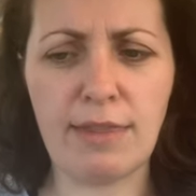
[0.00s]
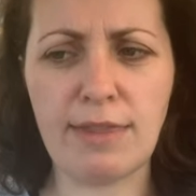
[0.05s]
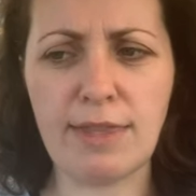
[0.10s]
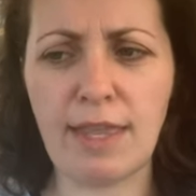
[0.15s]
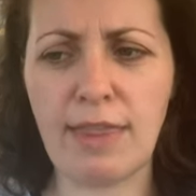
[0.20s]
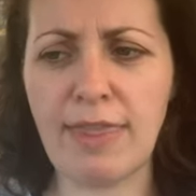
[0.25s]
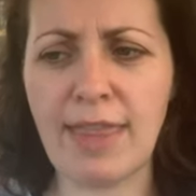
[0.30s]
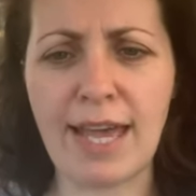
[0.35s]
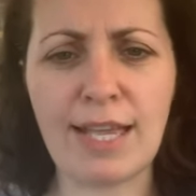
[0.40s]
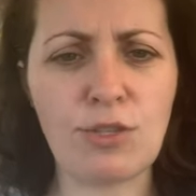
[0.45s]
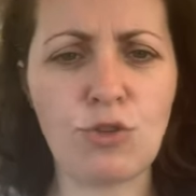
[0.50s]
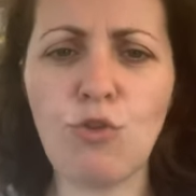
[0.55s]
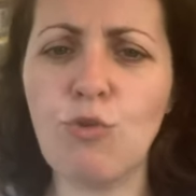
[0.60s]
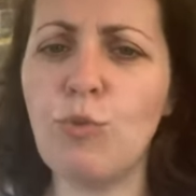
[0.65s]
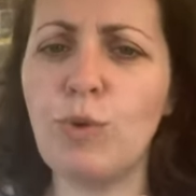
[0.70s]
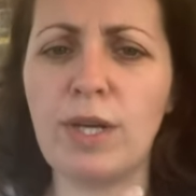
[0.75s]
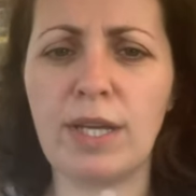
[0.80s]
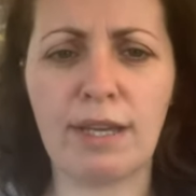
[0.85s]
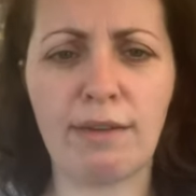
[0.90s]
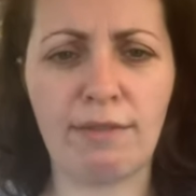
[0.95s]
then that's all
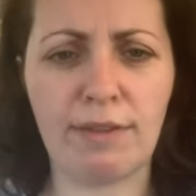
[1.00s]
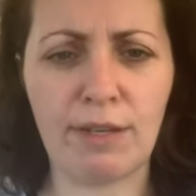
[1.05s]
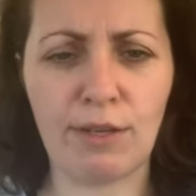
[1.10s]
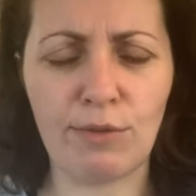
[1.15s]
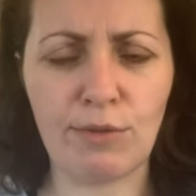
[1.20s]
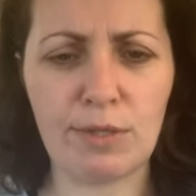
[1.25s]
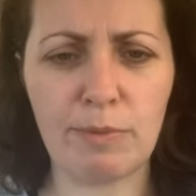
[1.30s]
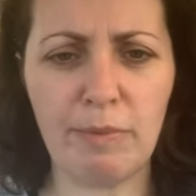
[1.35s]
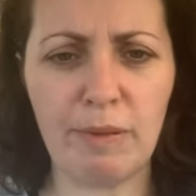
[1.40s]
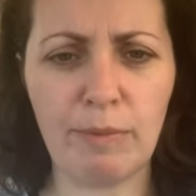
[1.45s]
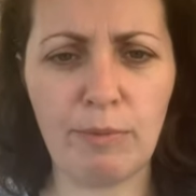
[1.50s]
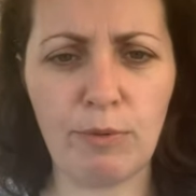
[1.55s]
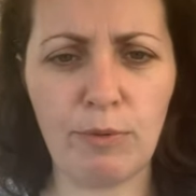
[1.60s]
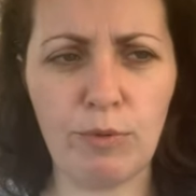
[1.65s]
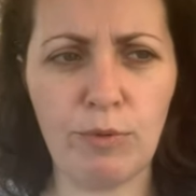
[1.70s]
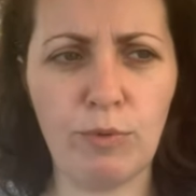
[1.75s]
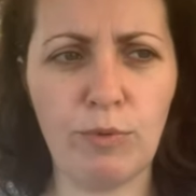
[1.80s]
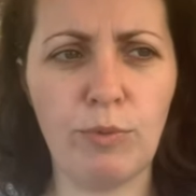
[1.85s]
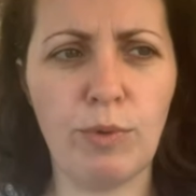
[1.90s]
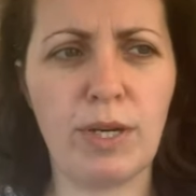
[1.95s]
we're giving out to people.